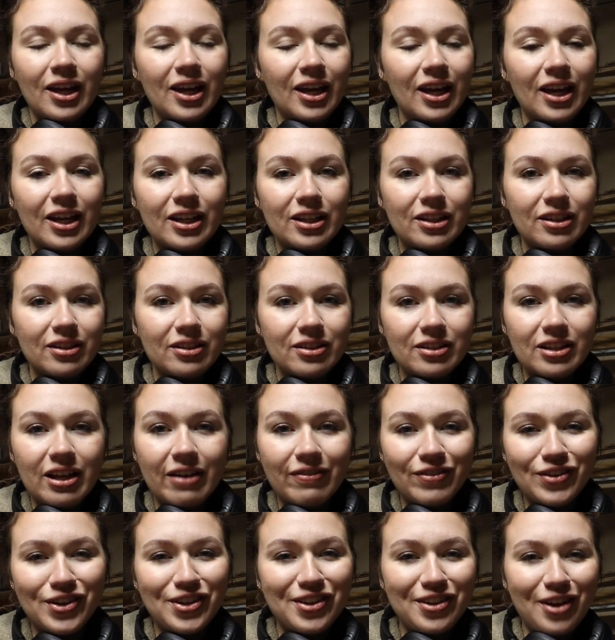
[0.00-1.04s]
It
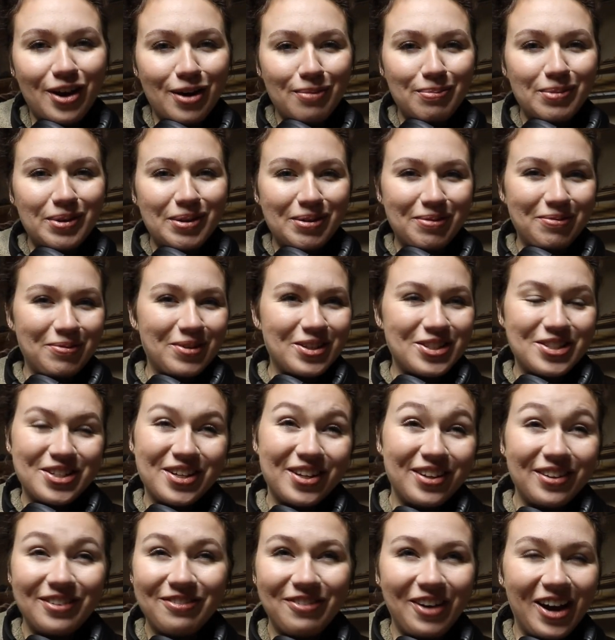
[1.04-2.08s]
never stops, which
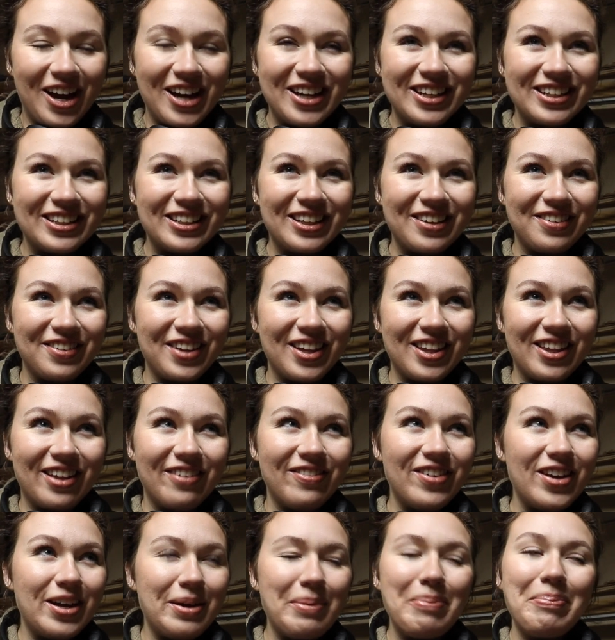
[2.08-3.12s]
is fine because I
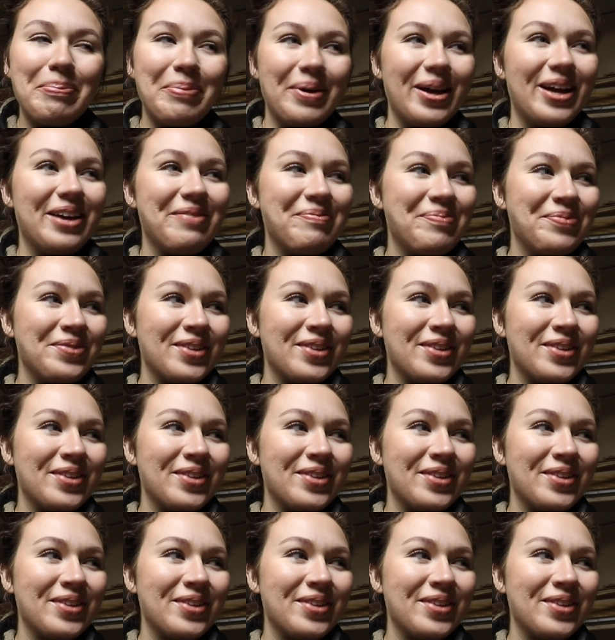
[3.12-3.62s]
love it. But